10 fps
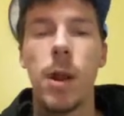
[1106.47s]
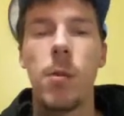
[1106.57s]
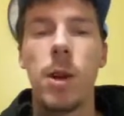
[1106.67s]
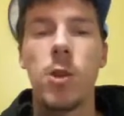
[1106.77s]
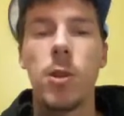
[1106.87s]
And I
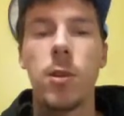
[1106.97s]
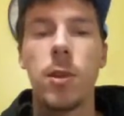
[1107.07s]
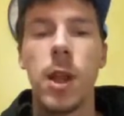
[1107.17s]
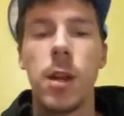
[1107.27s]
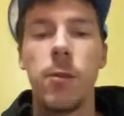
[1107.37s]
want to
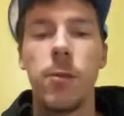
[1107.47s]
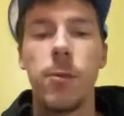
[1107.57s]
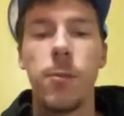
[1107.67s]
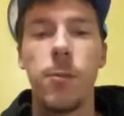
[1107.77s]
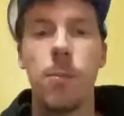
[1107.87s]
just kind of
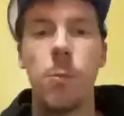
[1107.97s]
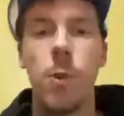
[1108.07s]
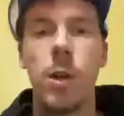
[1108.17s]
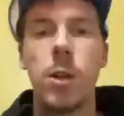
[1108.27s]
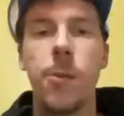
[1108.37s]

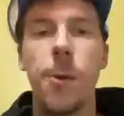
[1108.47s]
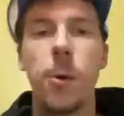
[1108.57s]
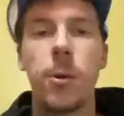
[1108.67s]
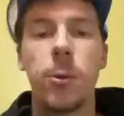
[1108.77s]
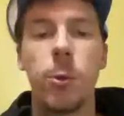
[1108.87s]
run you
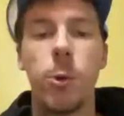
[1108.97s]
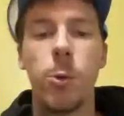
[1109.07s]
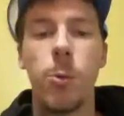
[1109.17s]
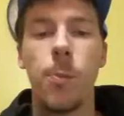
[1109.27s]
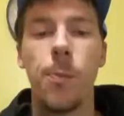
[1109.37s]
folks
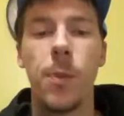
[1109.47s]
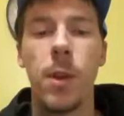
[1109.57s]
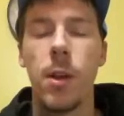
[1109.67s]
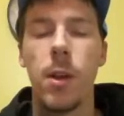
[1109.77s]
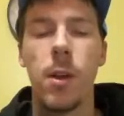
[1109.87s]
through
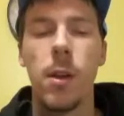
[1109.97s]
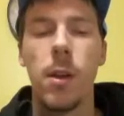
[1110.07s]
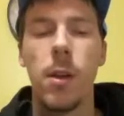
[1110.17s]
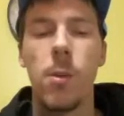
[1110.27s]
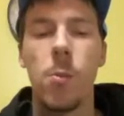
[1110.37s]

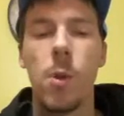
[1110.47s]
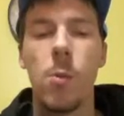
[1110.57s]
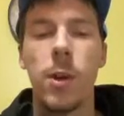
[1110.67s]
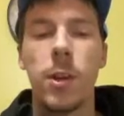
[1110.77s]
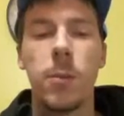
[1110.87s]
when
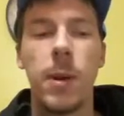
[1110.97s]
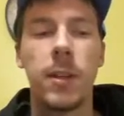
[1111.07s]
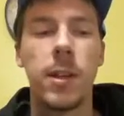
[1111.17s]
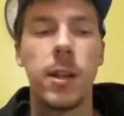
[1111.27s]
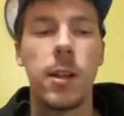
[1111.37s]
we're
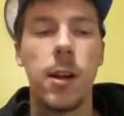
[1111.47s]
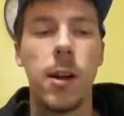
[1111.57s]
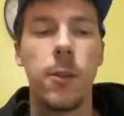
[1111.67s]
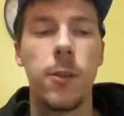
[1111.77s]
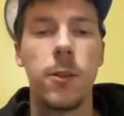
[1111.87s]
expecting
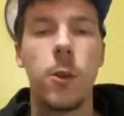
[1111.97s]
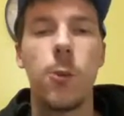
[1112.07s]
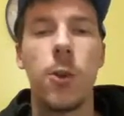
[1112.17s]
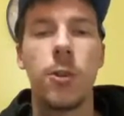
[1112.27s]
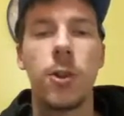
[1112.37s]
the
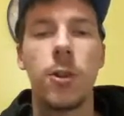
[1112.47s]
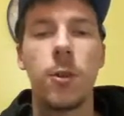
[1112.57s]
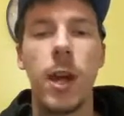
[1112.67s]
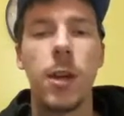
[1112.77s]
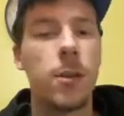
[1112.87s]
snowfall to start.
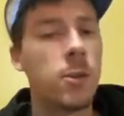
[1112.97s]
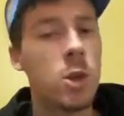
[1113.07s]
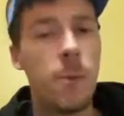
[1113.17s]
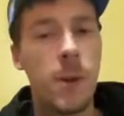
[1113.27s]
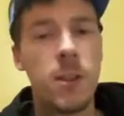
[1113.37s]
So again,
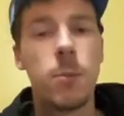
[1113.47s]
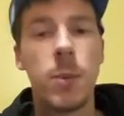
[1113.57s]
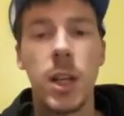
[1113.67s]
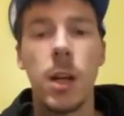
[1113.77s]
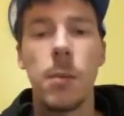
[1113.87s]
GFS is
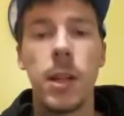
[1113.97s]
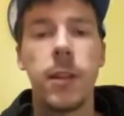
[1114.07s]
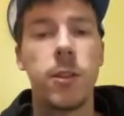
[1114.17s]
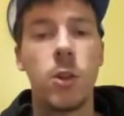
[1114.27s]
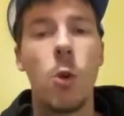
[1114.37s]
picking up on
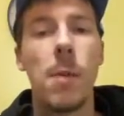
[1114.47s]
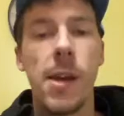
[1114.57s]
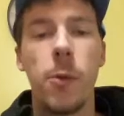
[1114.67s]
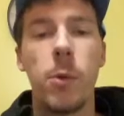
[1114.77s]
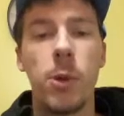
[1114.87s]
that snow
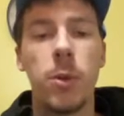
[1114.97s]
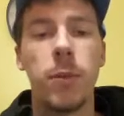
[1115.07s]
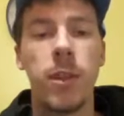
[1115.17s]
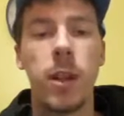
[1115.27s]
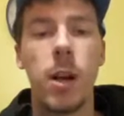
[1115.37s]
band that we do
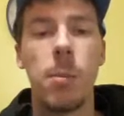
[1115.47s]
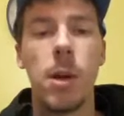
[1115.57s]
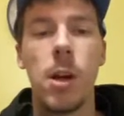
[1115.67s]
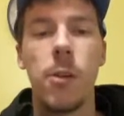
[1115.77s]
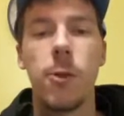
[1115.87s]
have set up
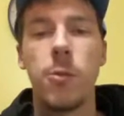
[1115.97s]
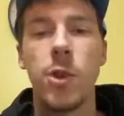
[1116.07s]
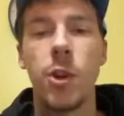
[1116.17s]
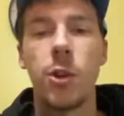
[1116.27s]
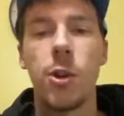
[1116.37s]
from
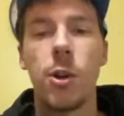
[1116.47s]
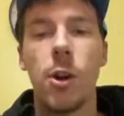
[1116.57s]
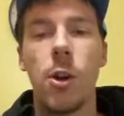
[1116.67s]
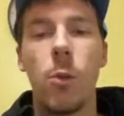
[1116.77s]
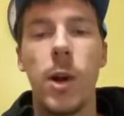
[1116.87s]
Dunkirk
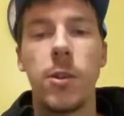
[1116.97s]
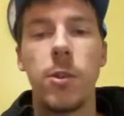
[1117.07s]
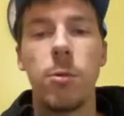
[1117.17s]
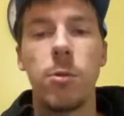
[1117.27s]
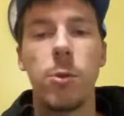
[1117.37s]
all the way
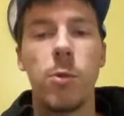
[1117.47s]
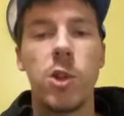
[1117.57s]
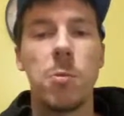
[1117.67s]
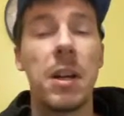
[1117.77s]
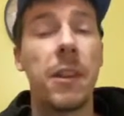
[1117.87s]
to
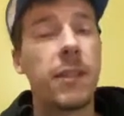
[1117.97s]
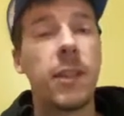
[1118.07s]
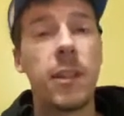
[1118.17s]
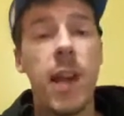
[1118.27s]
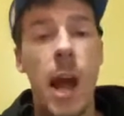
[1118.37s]
Richmond. And
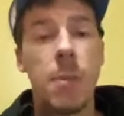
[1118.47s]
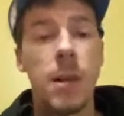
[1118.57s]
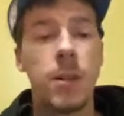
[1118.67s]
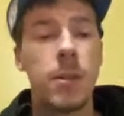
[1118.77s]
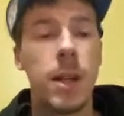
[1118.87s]
that's
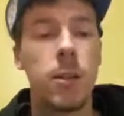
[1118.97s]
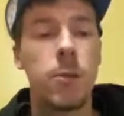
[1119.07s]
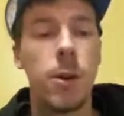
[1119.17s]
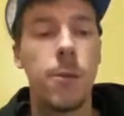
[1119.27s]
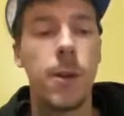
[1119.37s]
happening, so that is
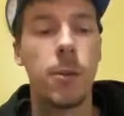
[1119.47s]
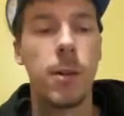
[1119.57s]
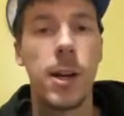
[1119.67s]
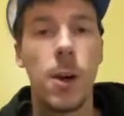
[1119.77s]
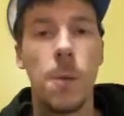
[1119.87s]
verifying
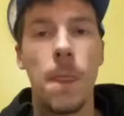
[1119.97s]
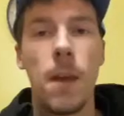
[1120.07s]
right now.